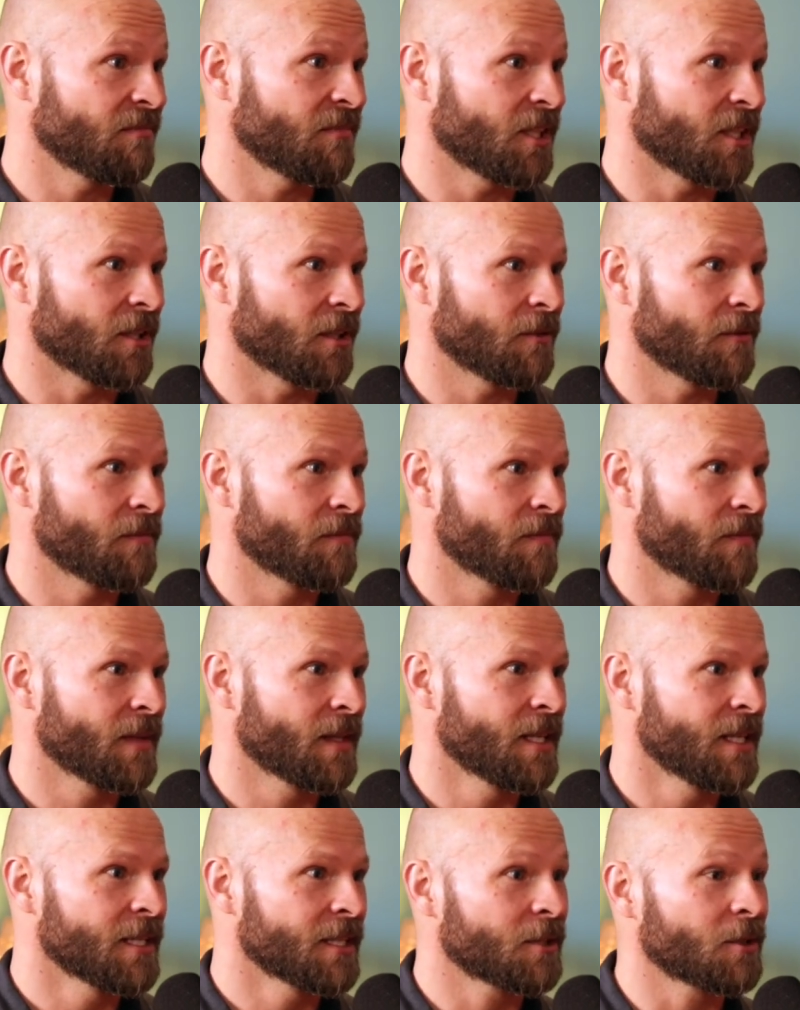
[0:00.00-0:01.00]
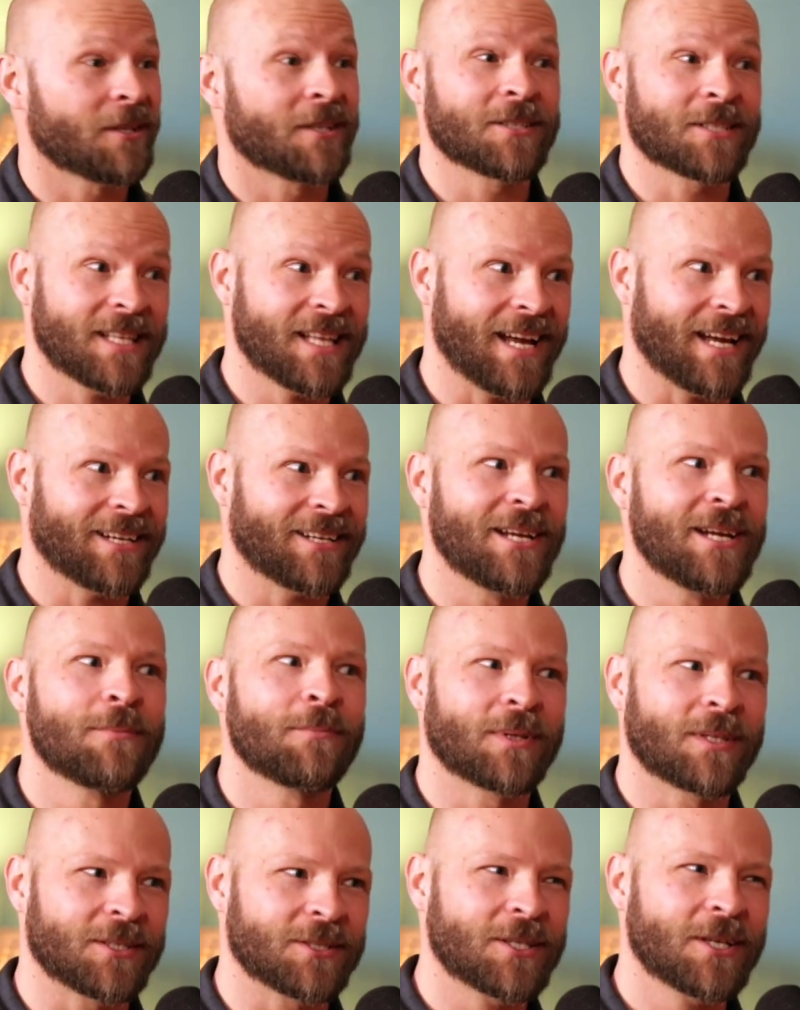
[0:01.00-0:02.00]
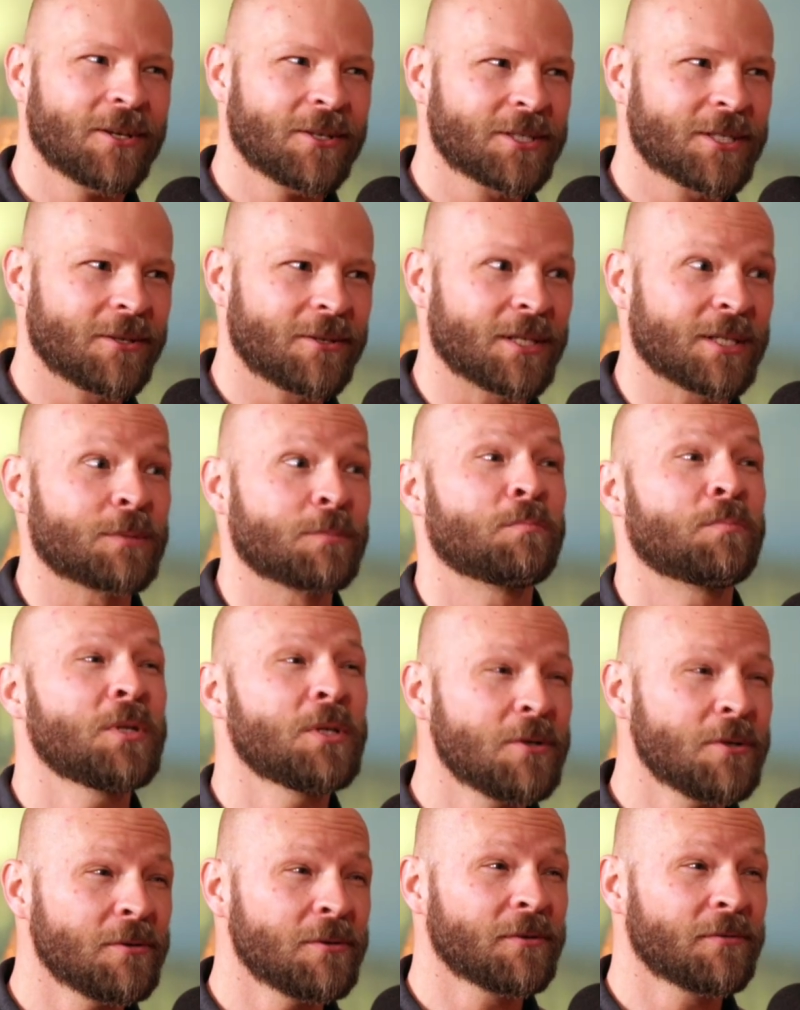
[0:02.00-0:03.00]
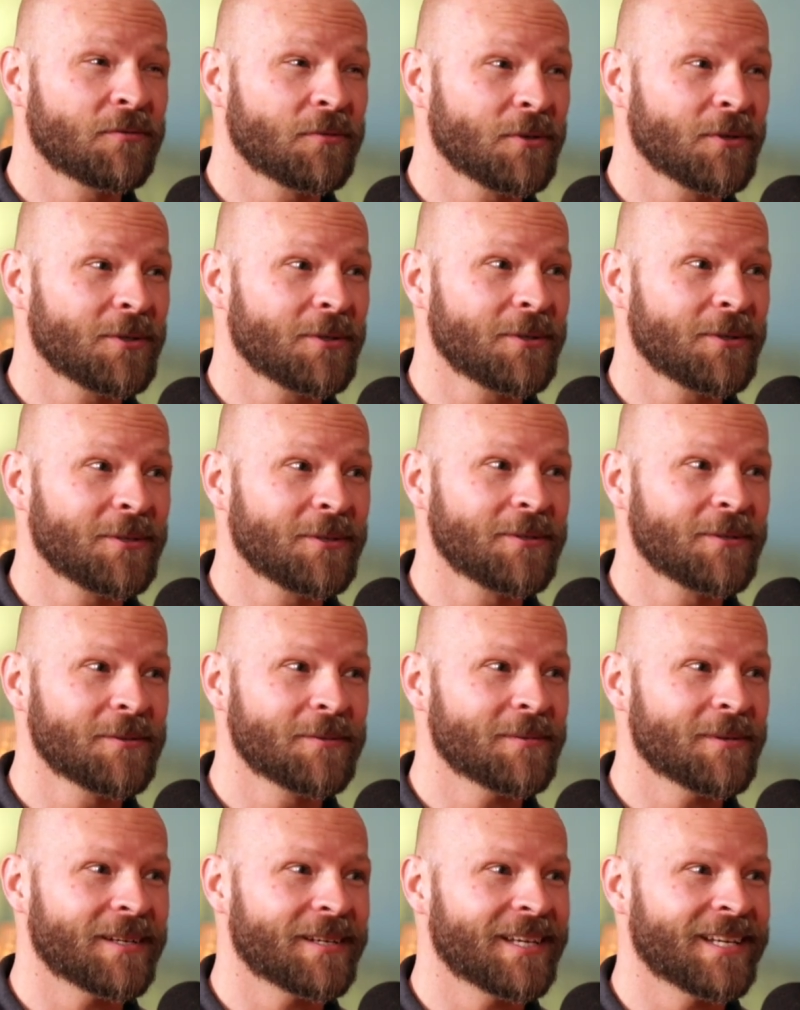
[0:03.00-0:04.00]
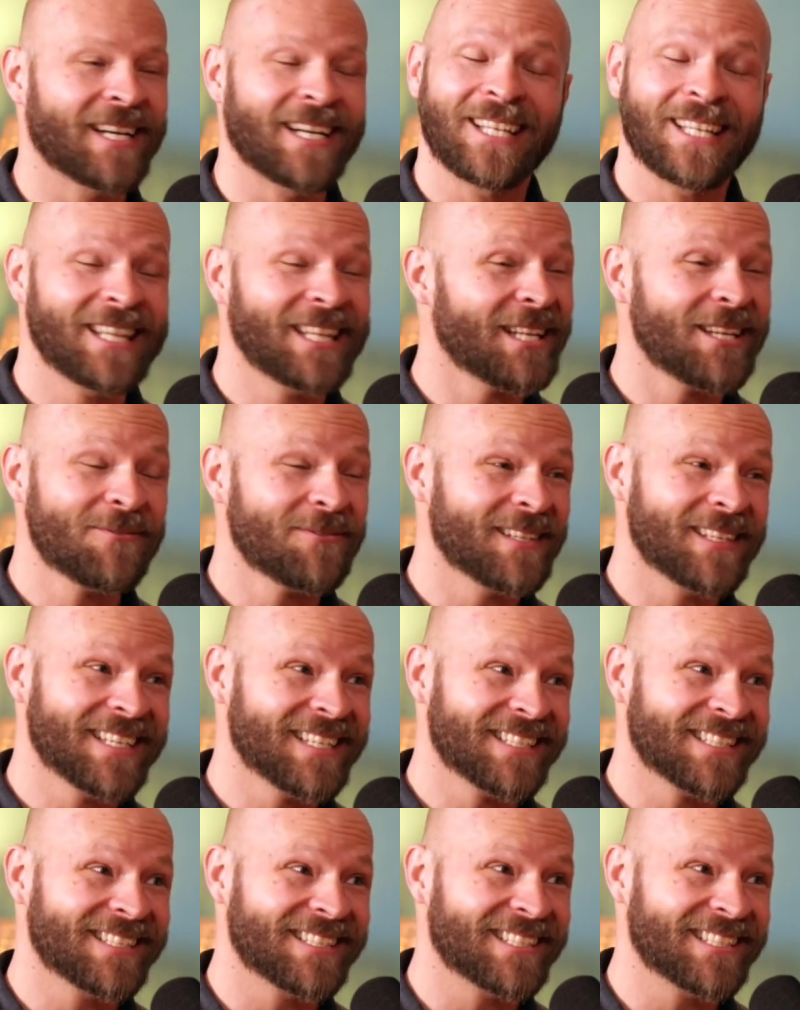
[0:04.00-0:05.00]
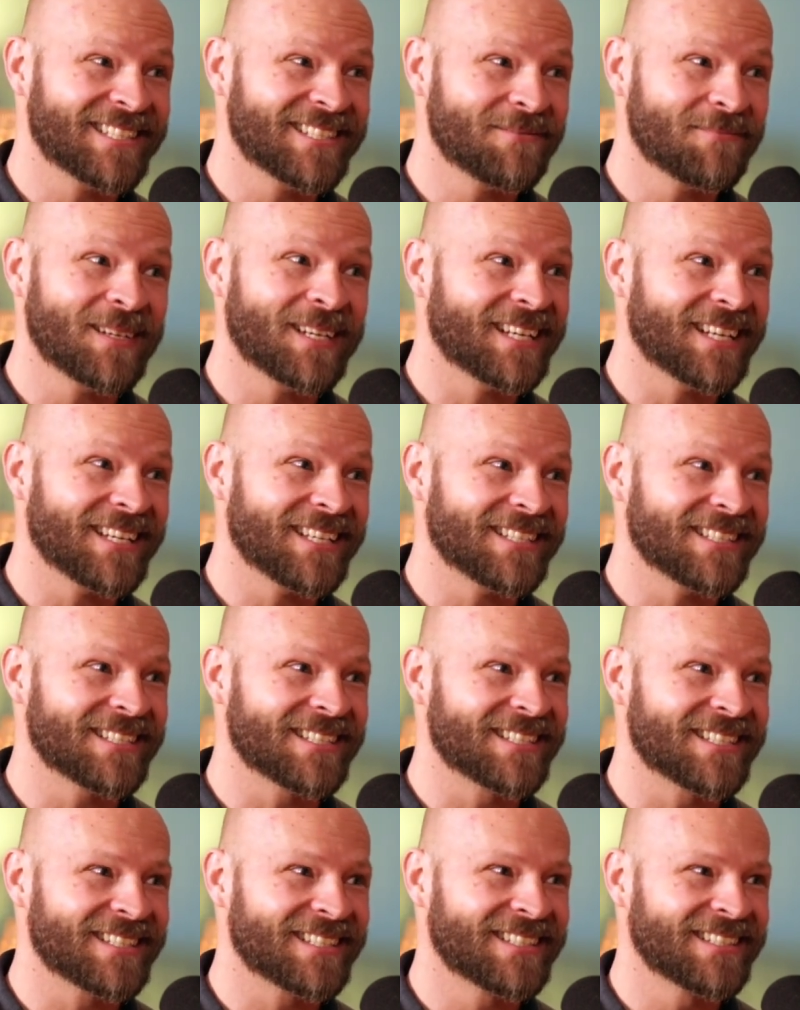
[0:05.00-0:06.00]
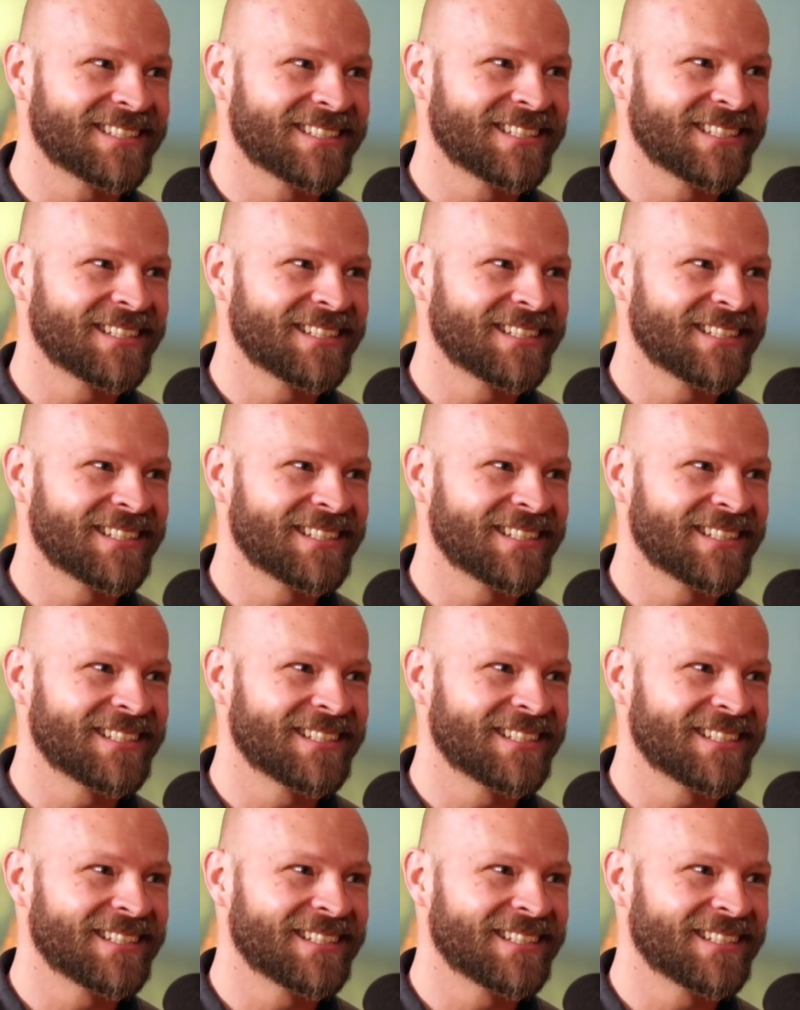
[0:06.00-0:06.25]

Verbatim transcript: You know. exactly right. So there's that. But there's also this beautiful and I love this because